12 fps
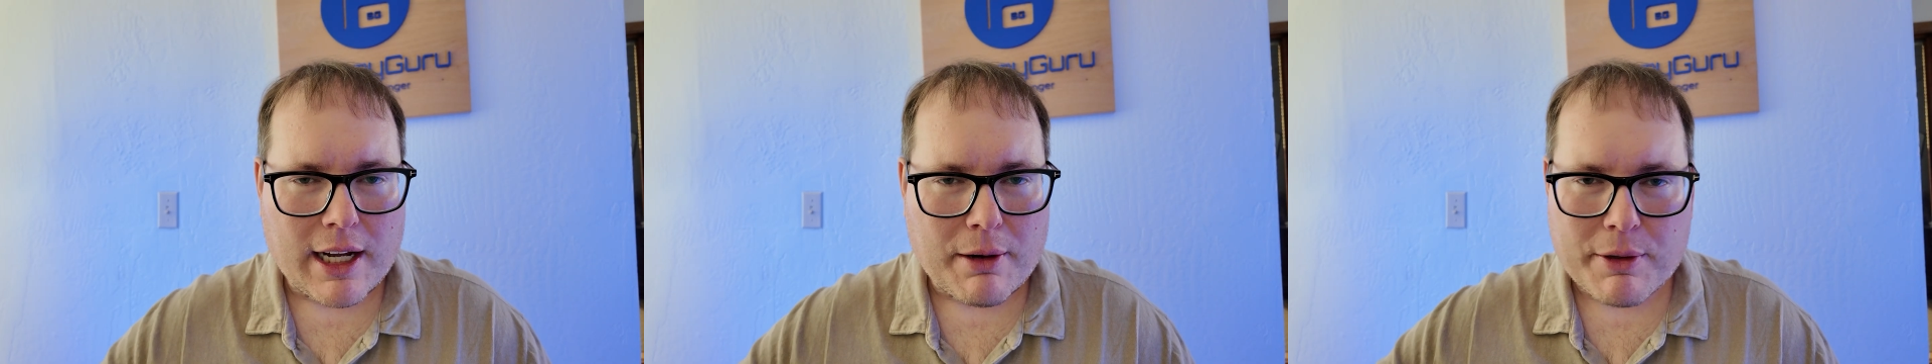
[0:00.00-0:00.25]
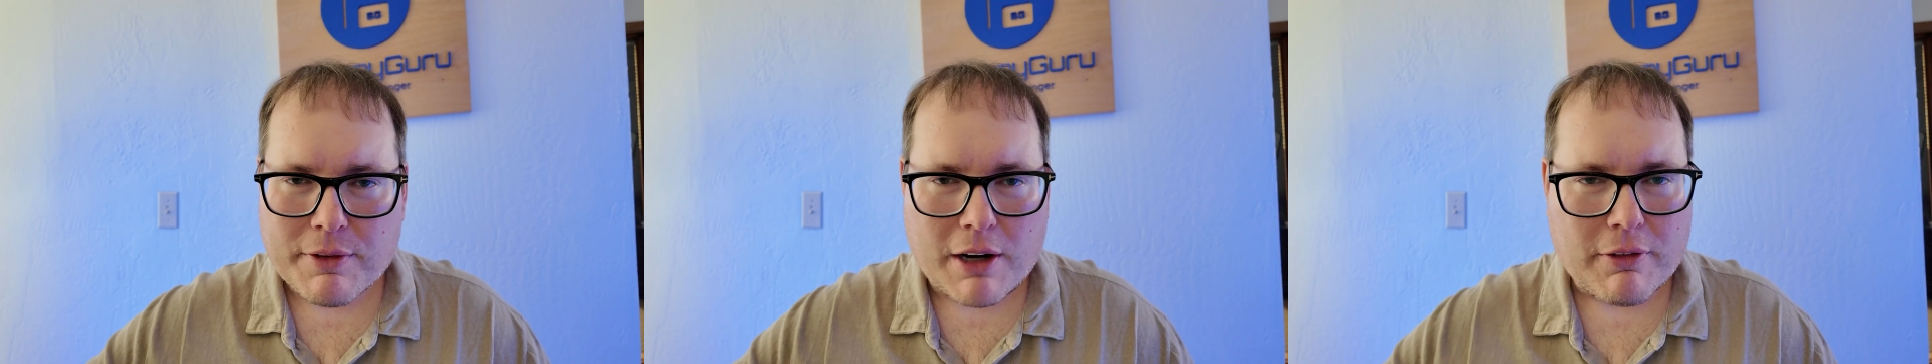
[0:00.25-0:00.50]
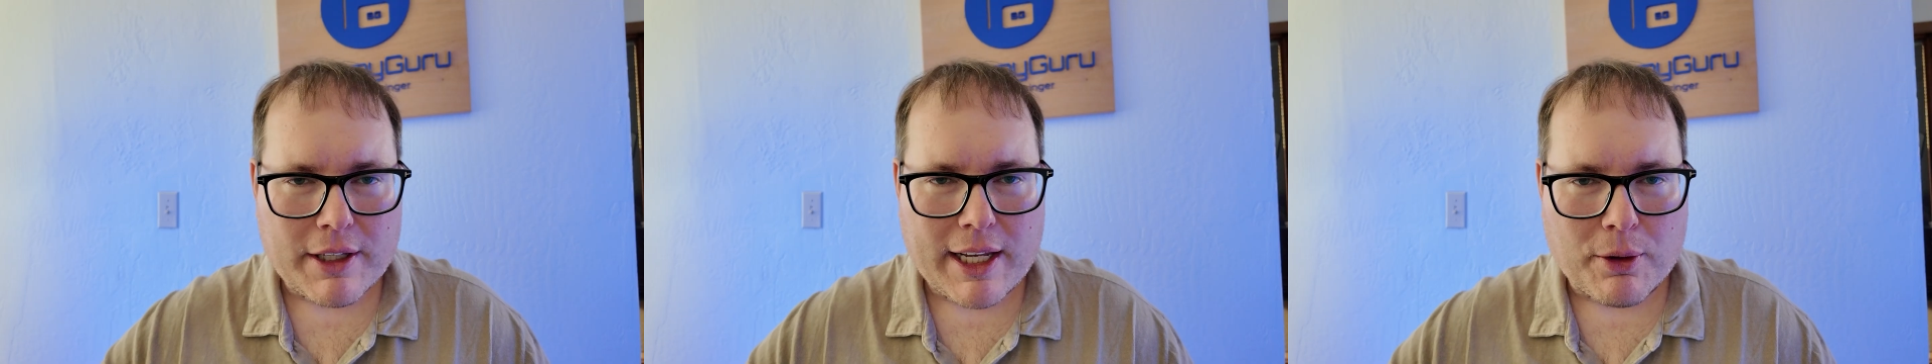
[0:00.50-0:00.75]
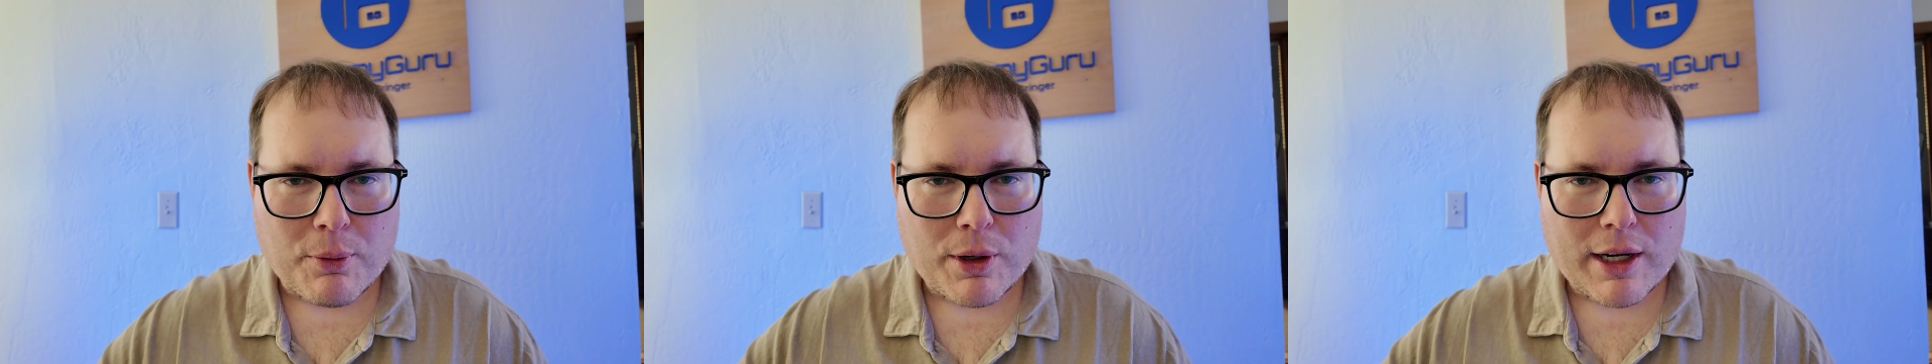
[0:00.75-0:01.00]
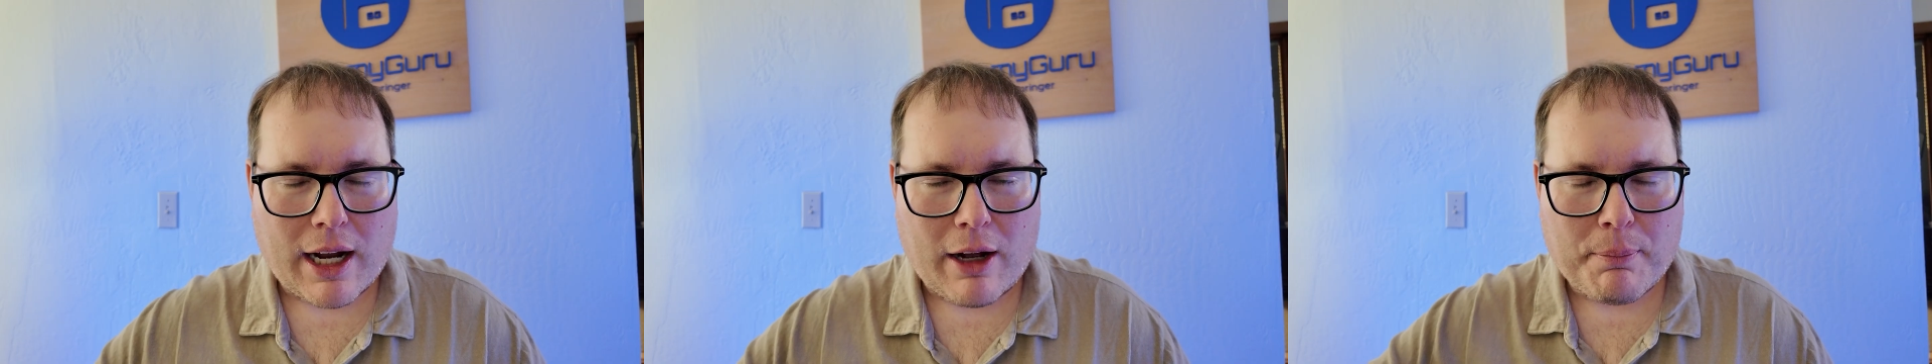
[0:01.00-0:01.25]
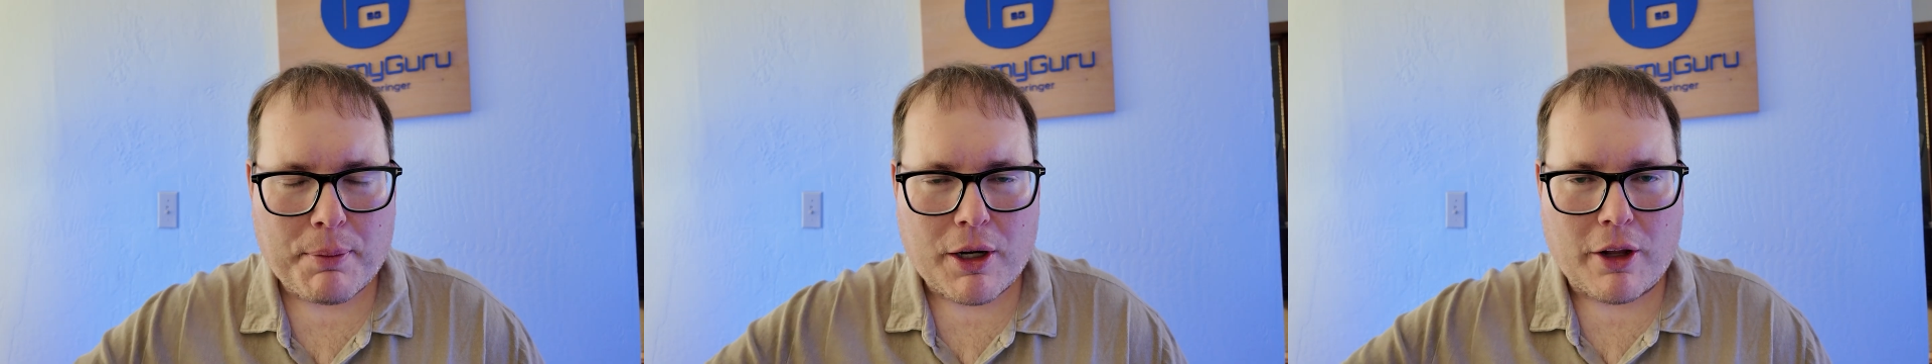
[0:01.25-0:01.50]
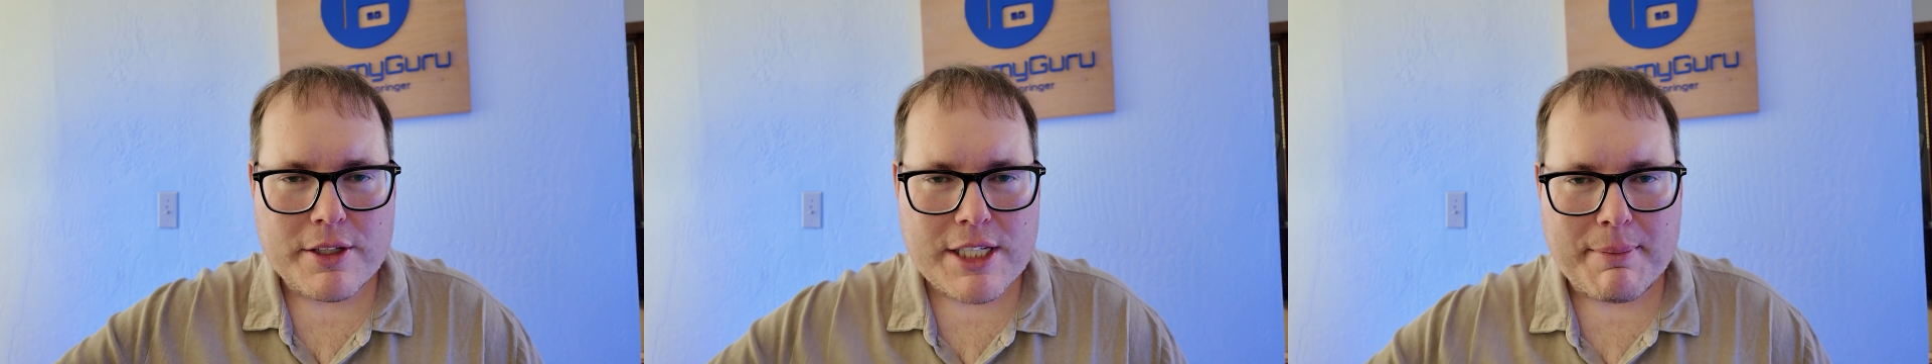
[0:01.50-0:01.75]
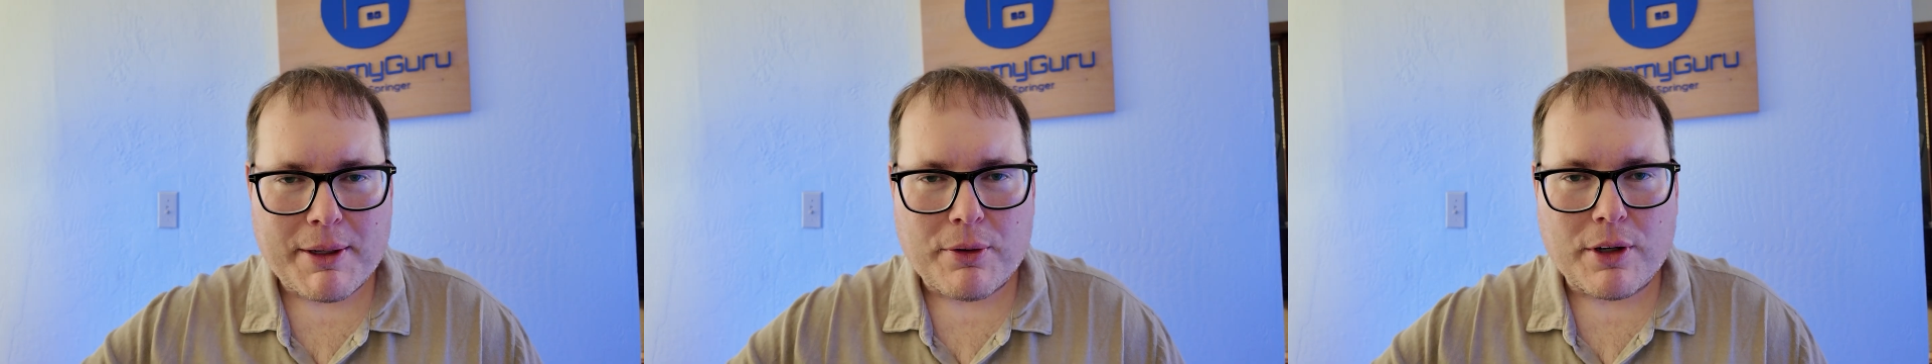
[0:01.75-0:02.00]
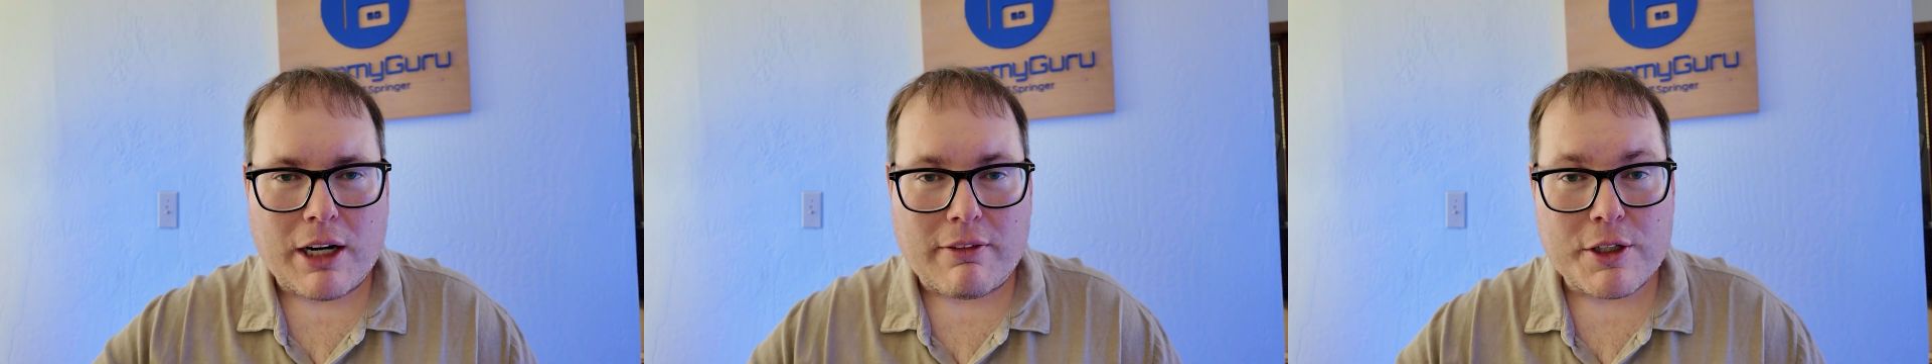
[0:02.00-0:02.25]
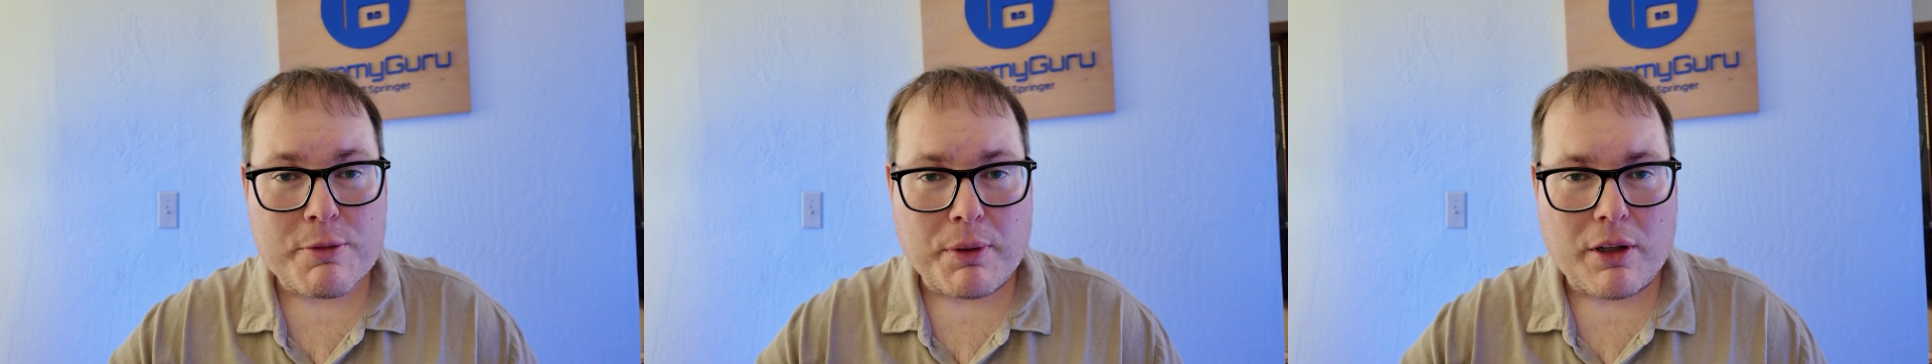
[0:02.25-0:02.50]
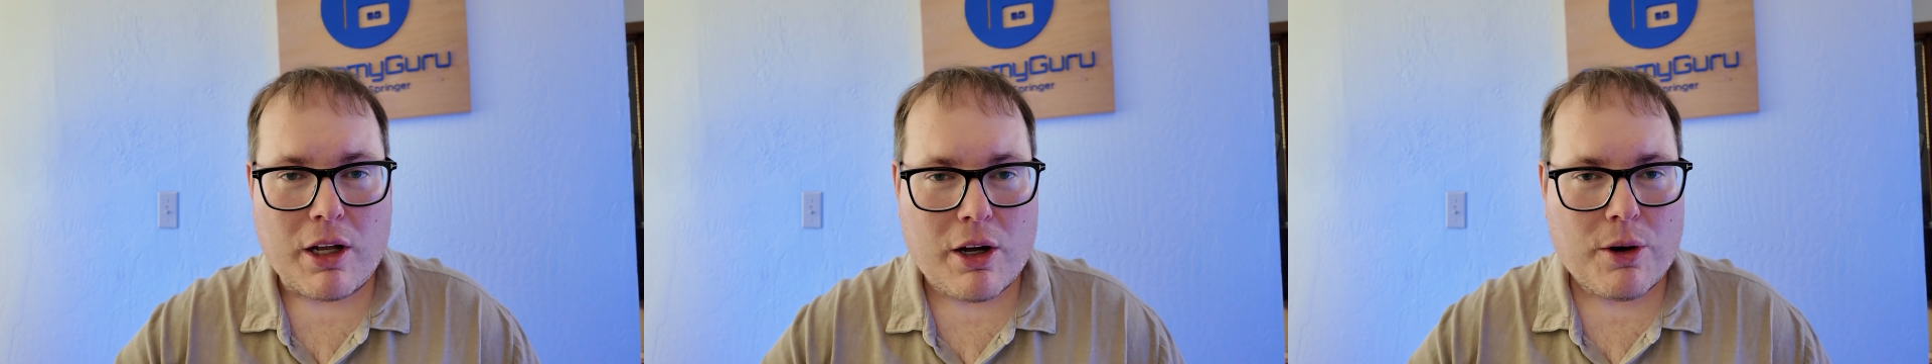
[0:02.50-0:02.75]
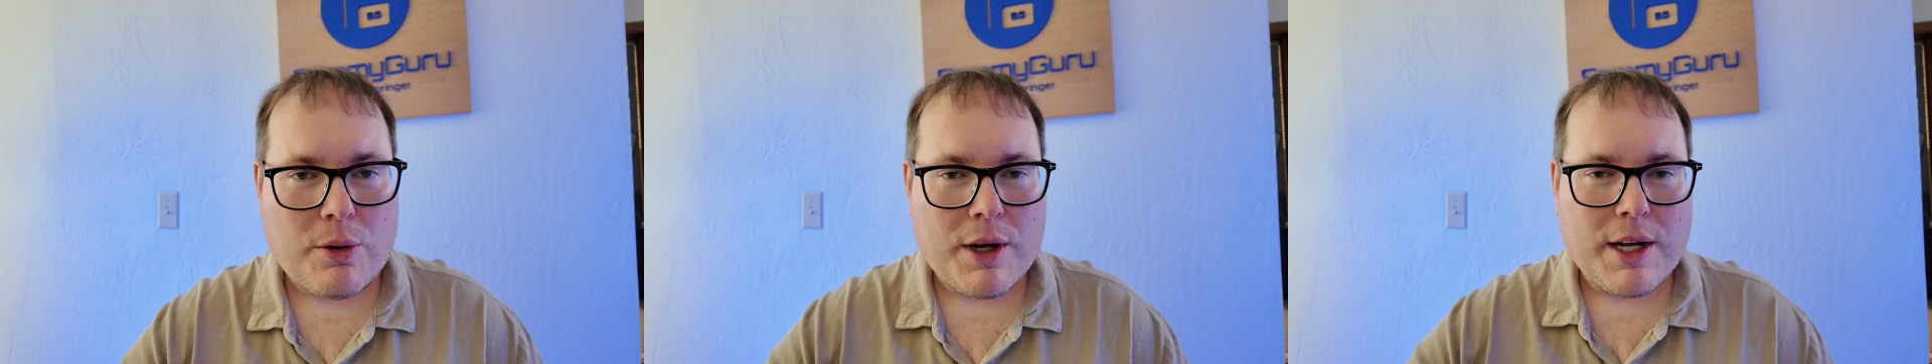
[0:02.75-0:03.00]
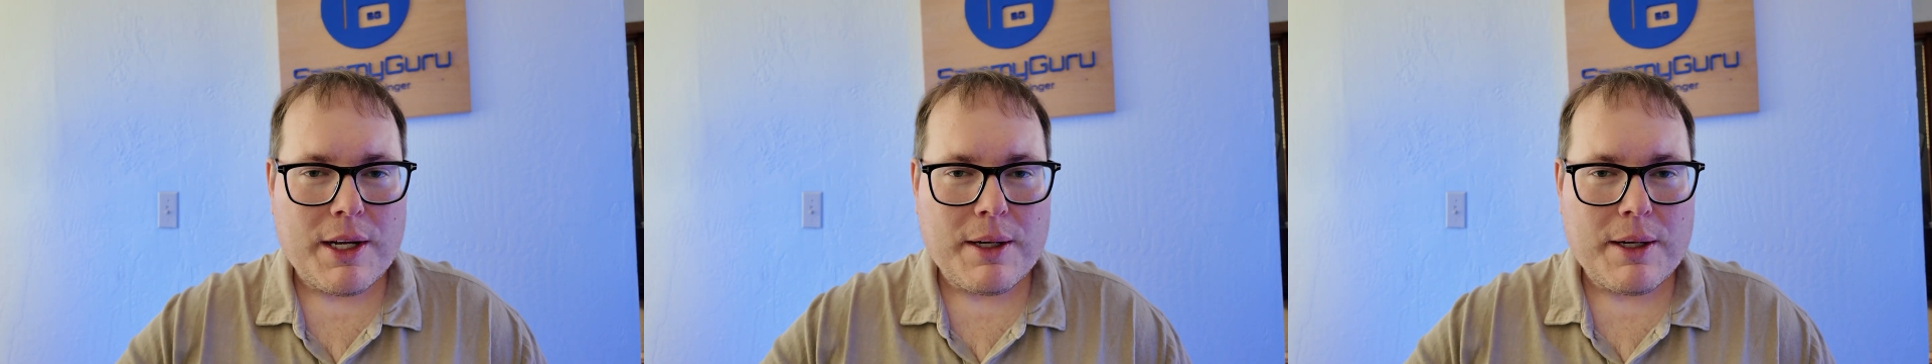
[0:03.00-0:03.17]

uh, we've covered their work. I'll put all the Samaguru coverage below.